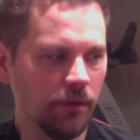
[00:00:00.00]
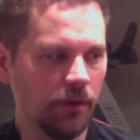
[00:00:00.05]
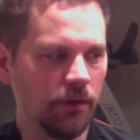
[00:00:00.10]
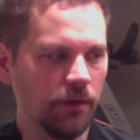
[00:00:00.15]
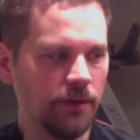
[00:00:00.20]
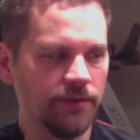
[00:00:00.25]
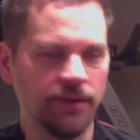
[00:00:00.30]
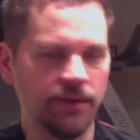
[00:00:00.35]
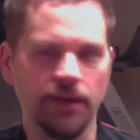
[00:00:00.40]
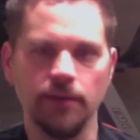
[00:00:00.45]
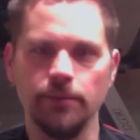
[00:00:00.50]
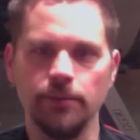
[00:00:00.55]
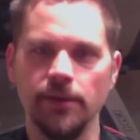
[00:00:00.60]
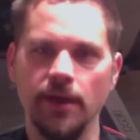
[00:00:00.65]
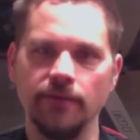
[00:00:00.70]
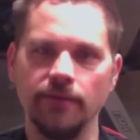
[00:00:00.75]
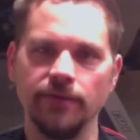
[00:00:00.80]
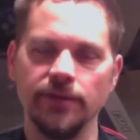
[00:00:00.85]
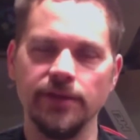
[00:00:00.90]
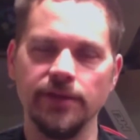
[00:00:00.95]
is it going to be
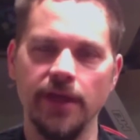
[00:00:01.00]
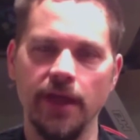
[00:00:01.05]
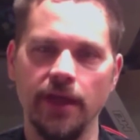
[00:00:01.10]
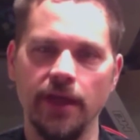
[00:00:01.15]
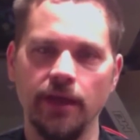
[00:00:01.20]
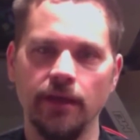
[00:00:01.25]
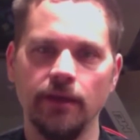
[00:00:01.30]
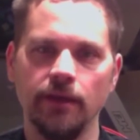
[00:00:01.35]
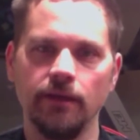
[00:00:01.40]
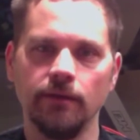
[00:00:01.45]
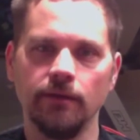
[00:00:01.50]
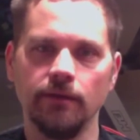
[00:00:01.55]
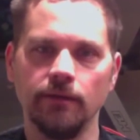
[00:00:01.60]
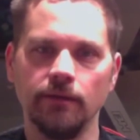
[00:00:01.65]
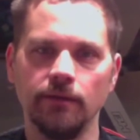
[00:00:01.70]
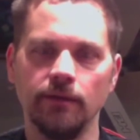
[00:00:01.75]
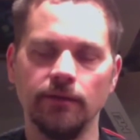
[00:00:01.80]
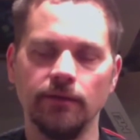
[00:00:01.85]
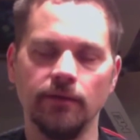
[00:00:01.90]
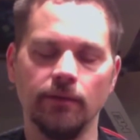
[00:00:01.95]
every day?
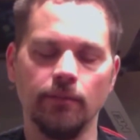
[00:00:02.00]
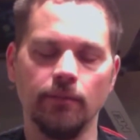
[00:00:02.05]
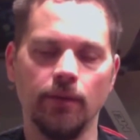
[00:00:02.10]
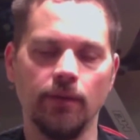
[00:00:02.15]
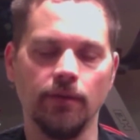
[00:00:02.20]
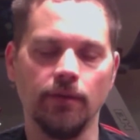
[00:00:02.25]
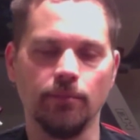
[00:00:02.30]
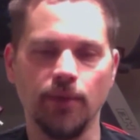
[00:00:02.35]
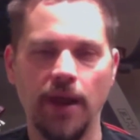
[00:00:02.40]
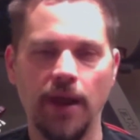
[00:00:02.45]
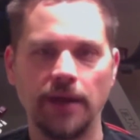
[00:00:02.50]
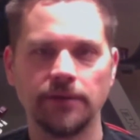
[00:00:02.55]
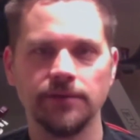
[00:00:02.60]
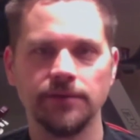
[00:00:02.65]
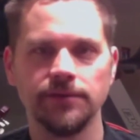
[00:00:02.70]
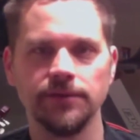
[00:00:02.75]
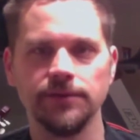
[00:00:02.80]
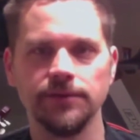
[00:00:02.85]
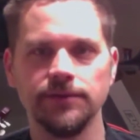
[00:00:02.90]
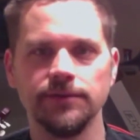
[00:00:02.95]
Is there other
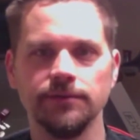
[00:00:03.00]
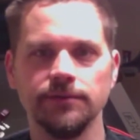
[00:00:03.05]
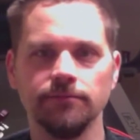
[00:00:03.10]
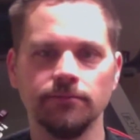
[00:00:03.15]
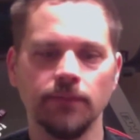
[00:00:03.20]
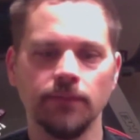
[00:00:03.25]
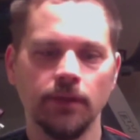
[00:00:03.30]
practices and